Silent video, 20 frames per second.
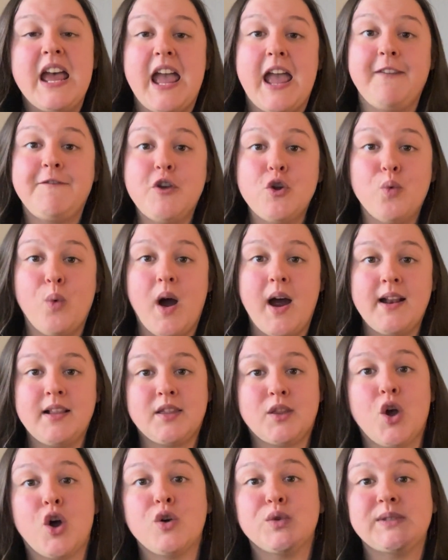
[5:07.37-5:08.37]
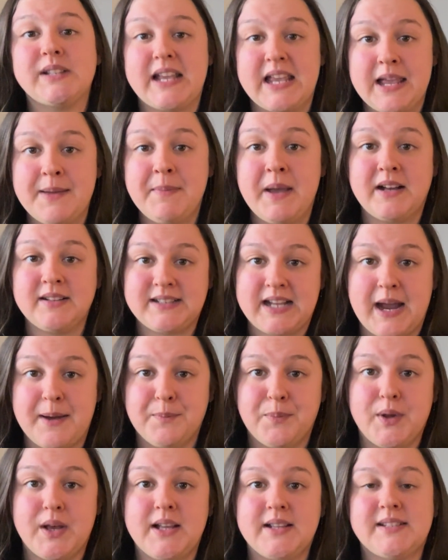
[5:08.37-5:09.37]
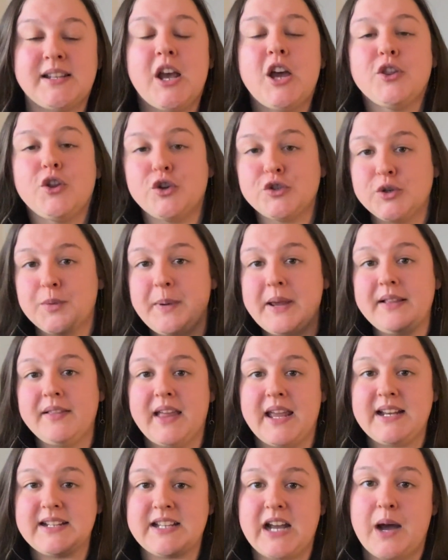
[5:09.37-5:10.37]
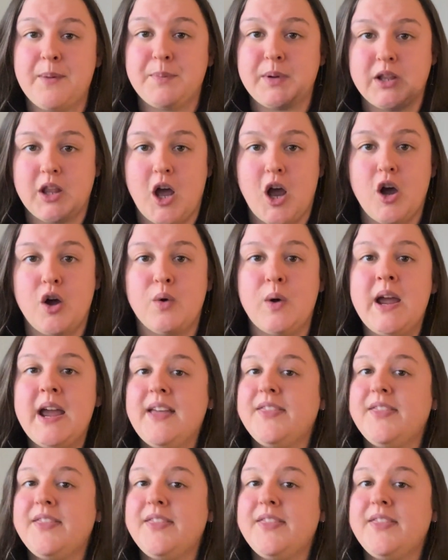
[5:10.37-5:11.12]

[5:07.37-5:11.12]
If you want those email templates, those will be linked down below.